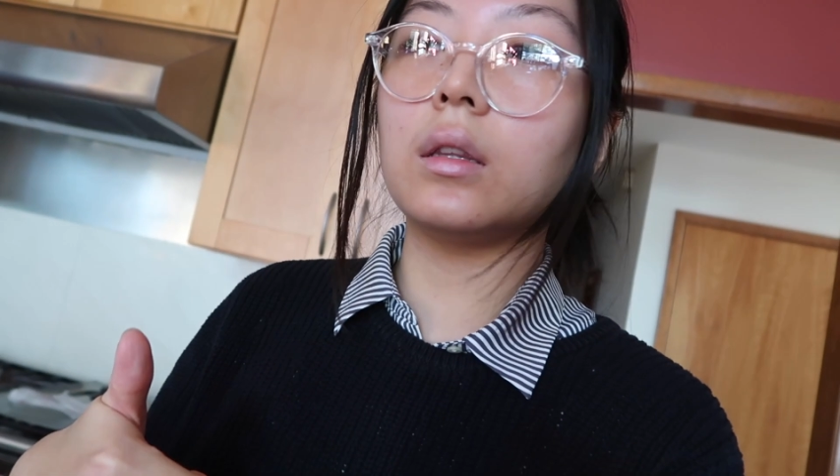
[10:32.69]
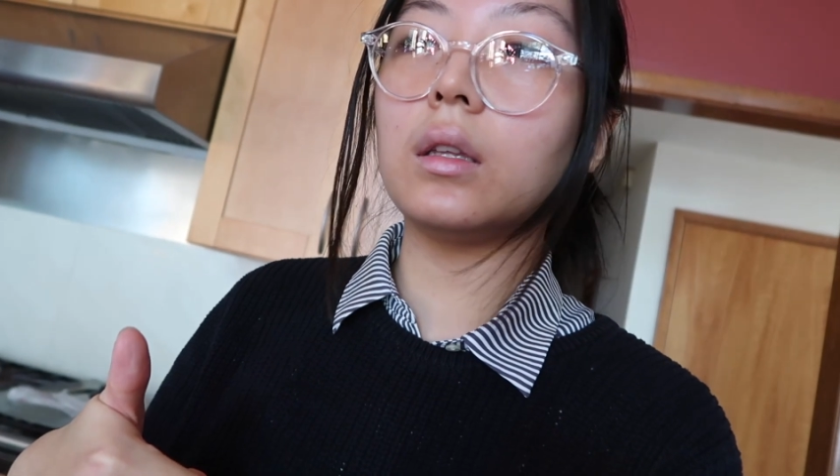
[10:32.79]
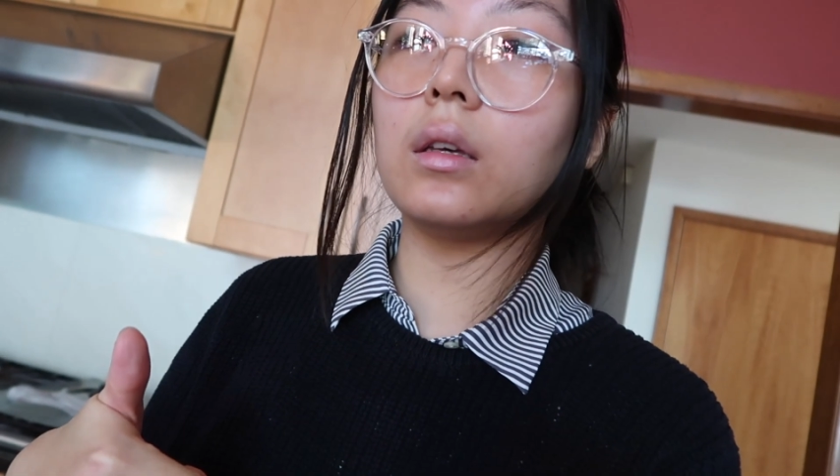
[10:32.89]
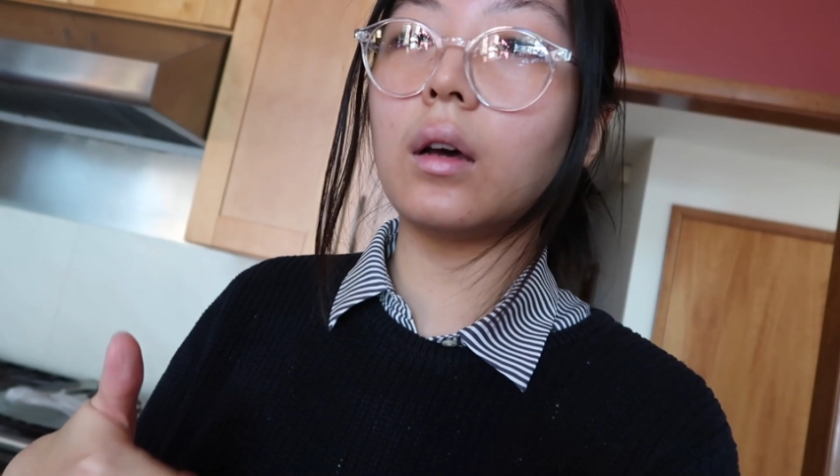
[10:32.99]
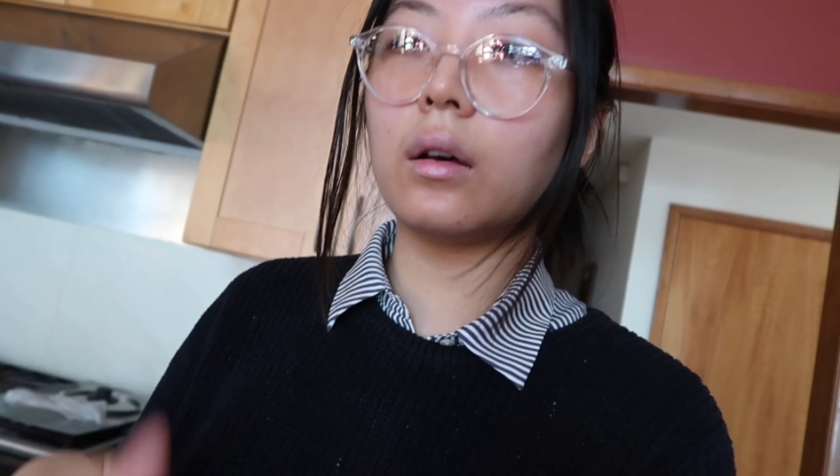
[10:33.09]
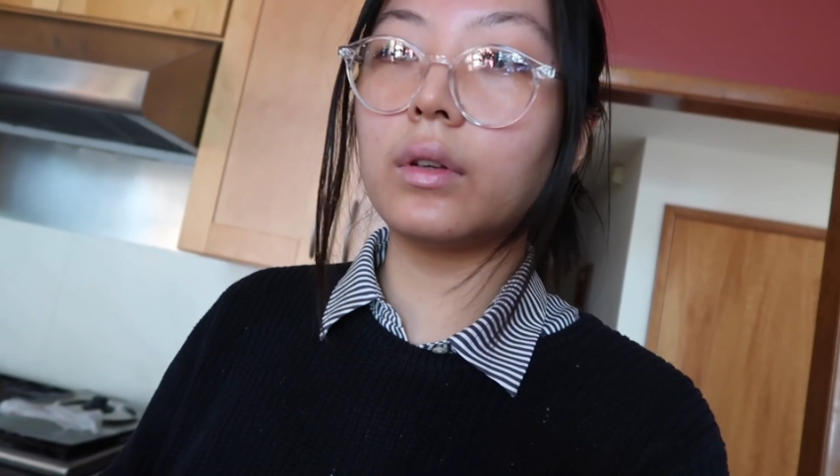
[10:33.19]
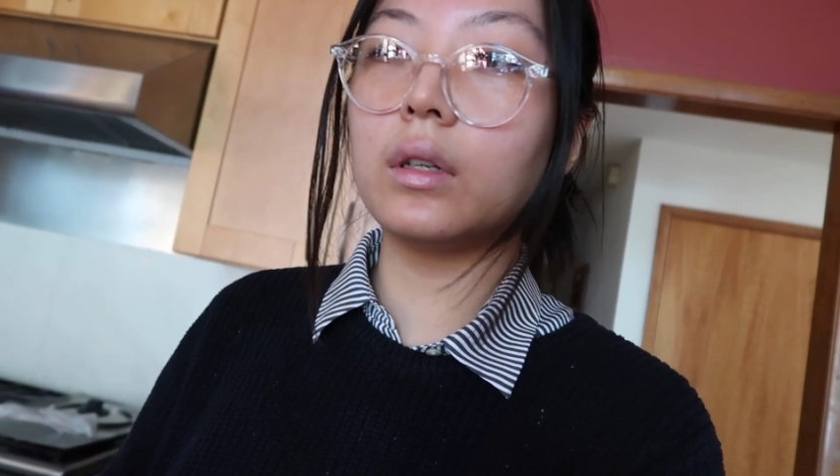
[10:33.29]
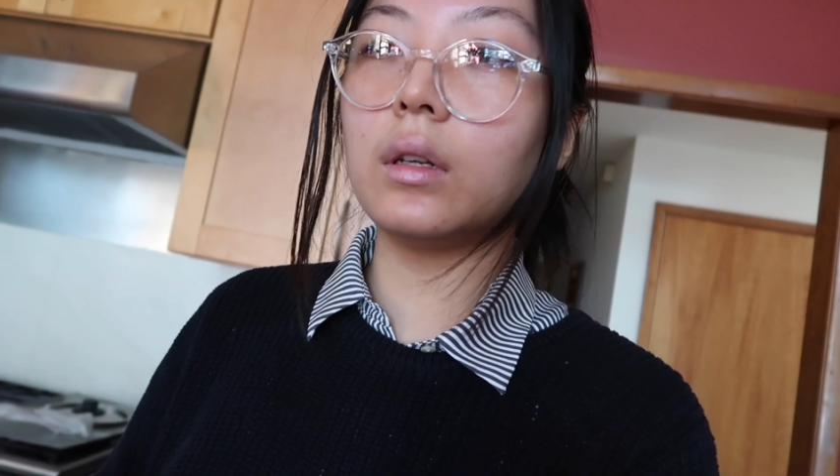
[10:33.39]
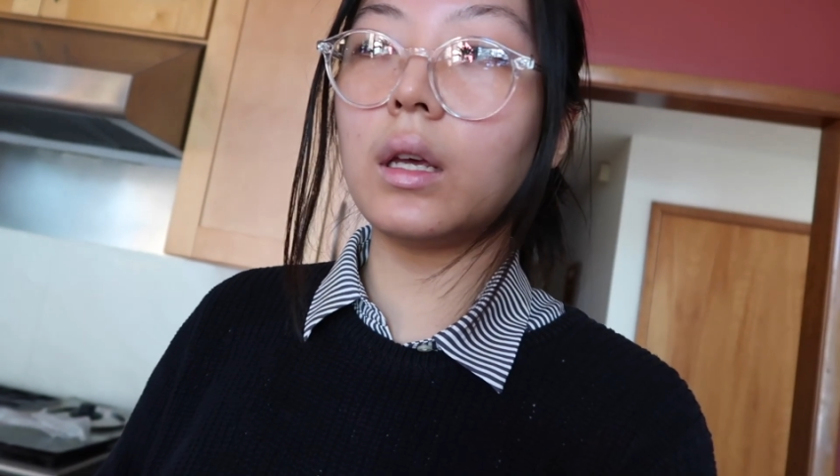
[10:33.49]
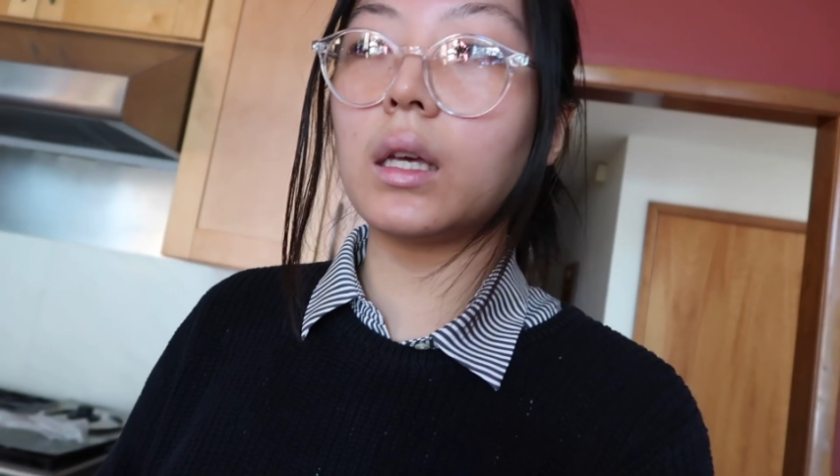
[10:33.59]
the
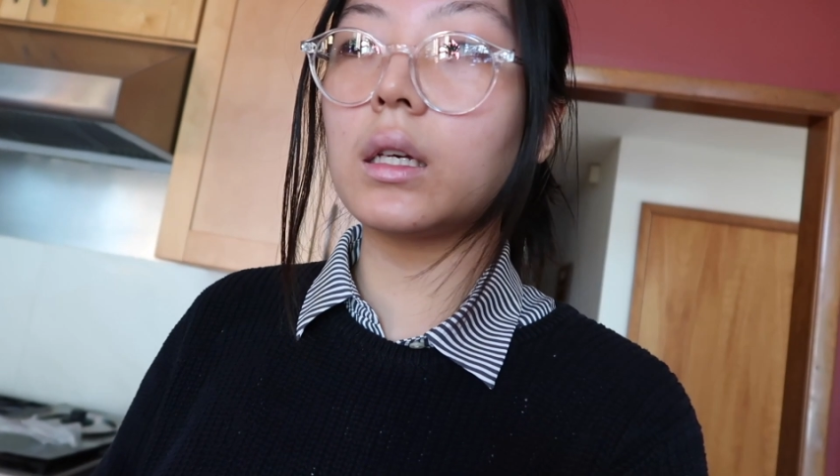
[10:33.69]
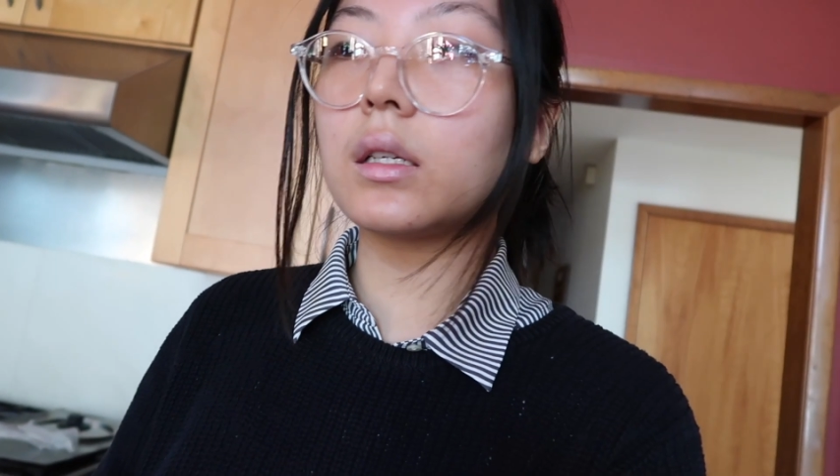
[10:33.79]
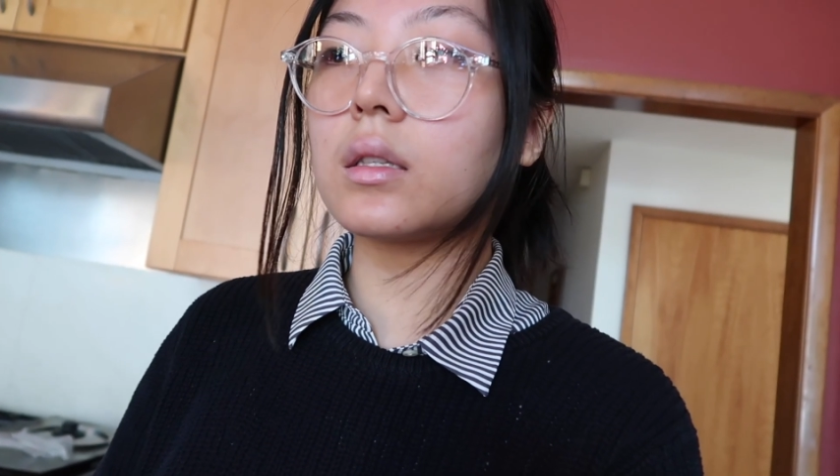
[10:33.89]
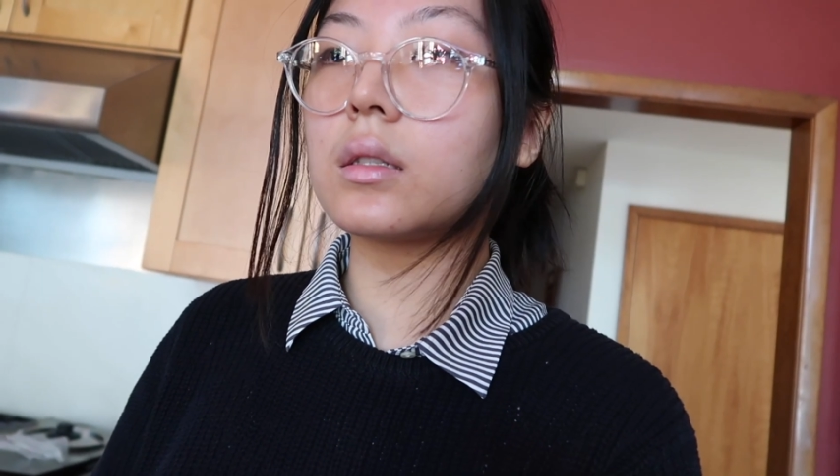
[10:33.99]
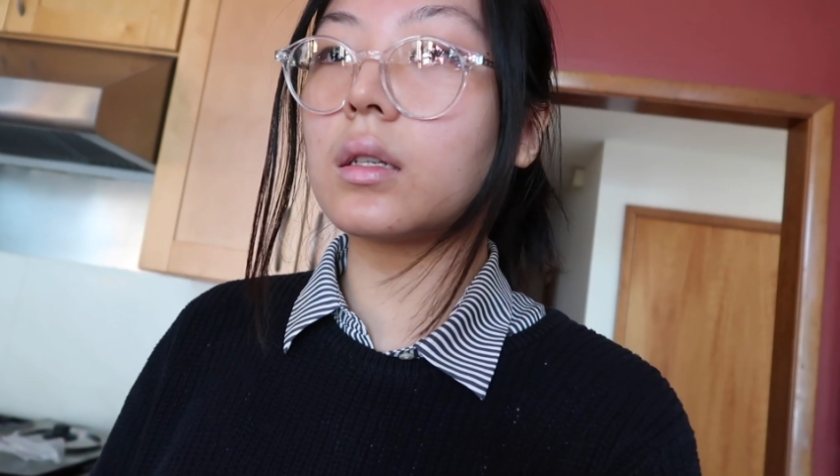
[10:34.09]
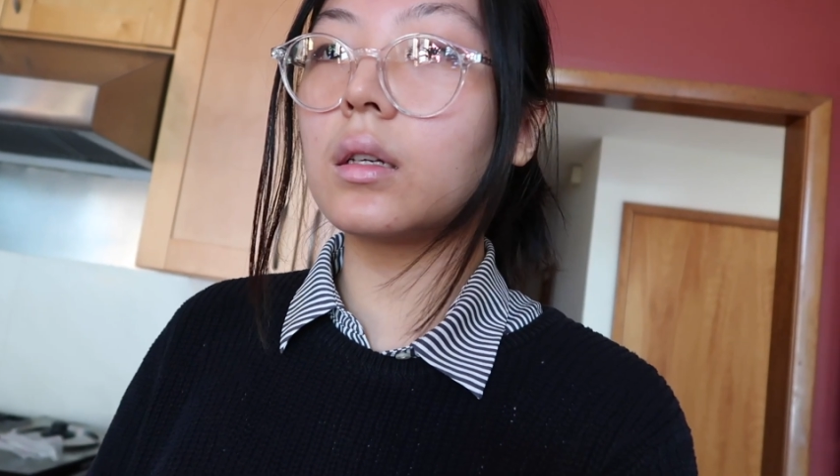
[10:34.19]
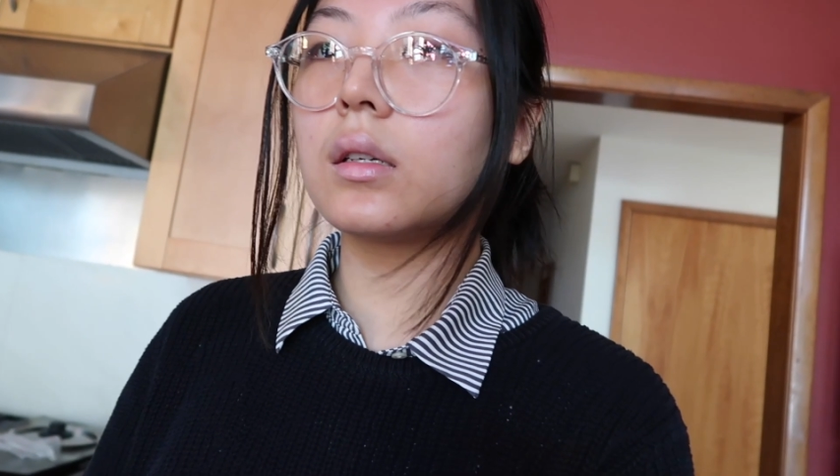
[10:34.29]
oven and